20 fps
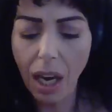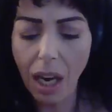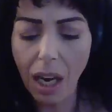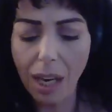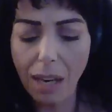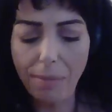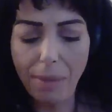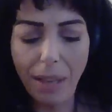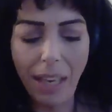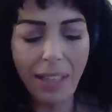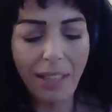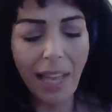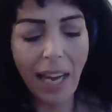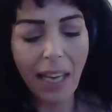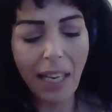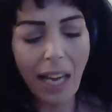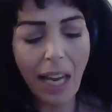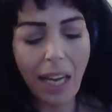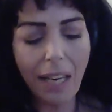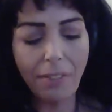And
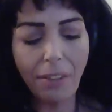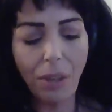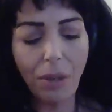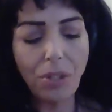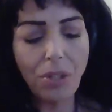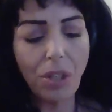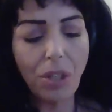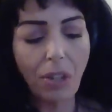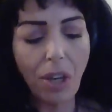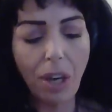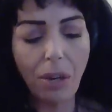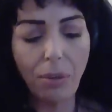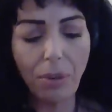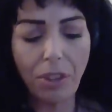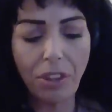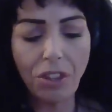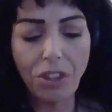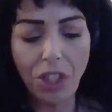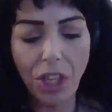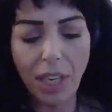that kind of goes along
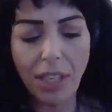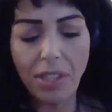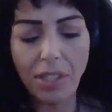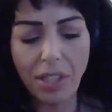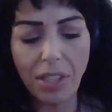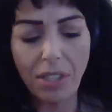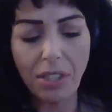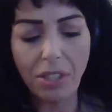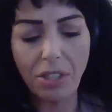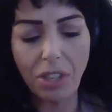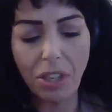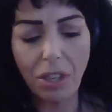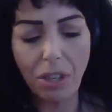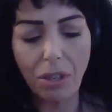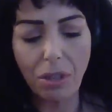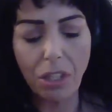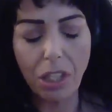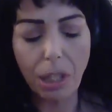with justice too,